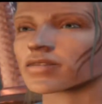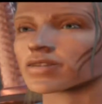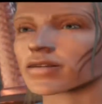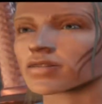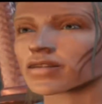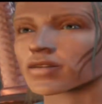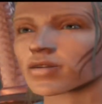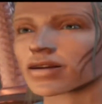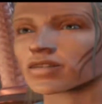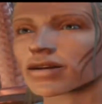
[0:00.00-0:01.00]
she decided to
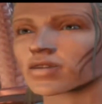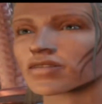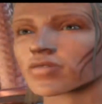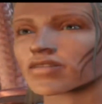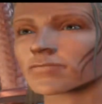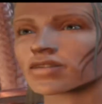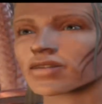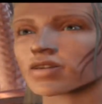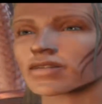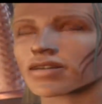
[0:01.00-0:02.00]
try and use
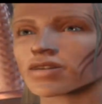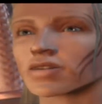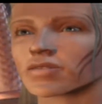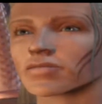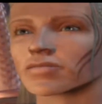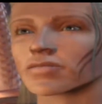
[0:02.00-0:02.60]
me instead.